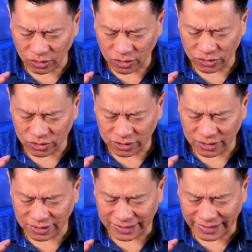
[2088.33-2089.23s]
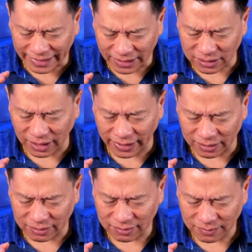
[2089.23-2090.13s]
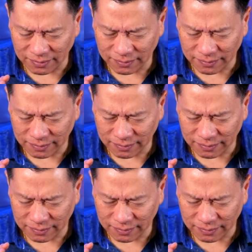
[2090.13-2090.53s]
Your consciousness is light,